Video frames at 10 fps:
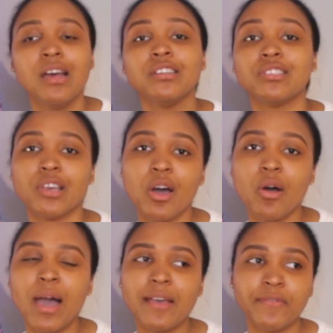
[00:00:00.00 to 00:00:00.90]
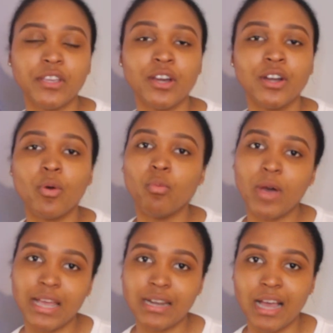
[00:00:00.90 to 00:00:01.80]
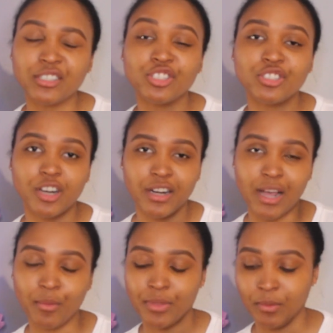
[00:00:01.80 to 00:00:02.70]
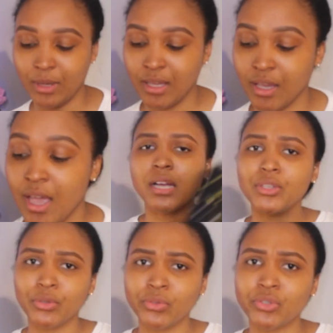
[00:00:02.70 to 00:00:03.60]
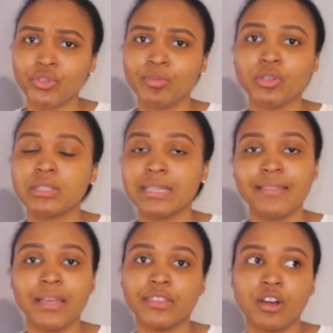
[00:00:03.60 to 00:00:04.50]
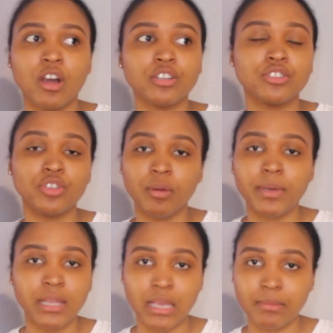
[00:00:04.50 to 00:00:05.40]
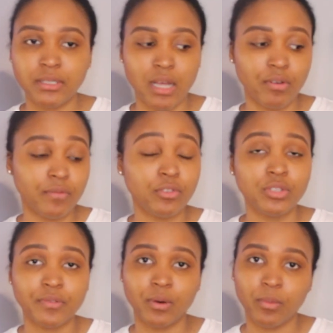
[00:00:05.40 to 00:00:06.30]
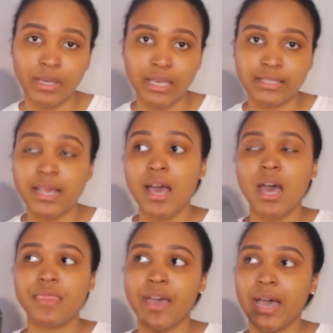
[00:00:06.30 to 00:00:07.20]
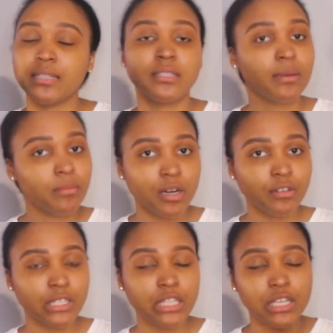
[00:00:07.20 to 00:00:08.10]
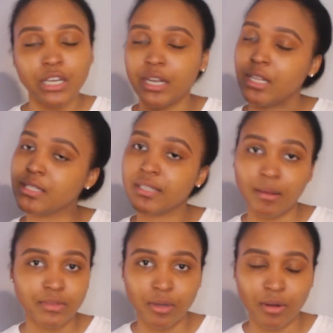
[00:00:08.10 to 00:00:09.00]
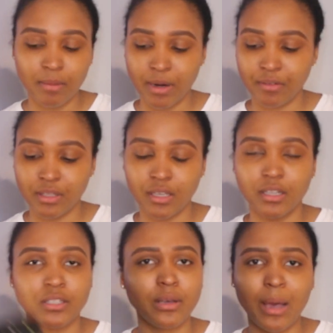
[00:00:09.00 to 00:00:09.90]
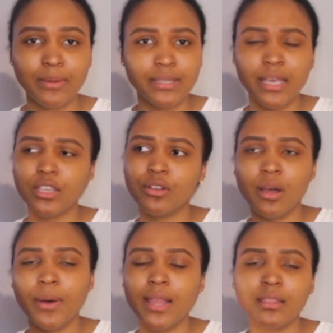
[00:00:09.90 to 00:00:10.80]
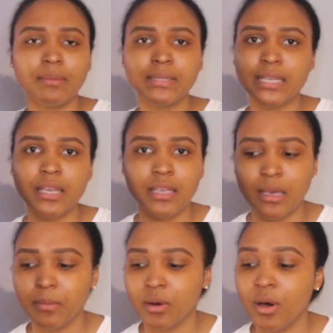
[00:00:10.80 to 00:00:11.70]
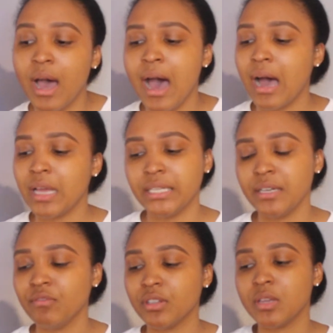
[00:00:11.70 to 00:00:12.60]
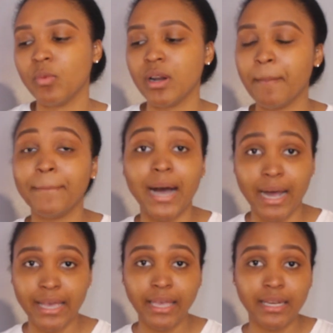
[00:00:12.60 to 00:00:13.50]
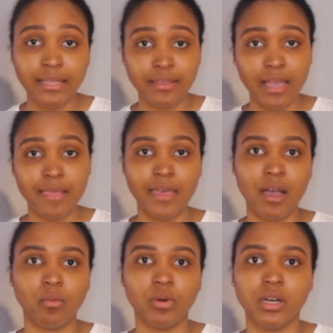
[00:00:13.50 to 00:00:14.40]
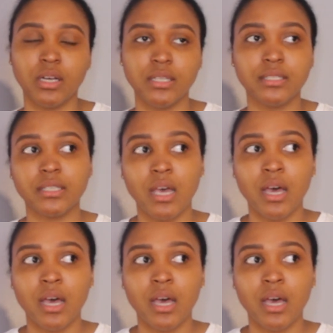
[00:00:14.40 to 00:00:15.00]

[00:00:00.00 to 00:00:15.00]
so I figured why not start it out with a wig. YouTube, you'll see that there are so many Amazon reviews for wigs that some are really good and some don't come out really good. So I was like, you know what, let me take a gamble. I didn't really want to buy anything that was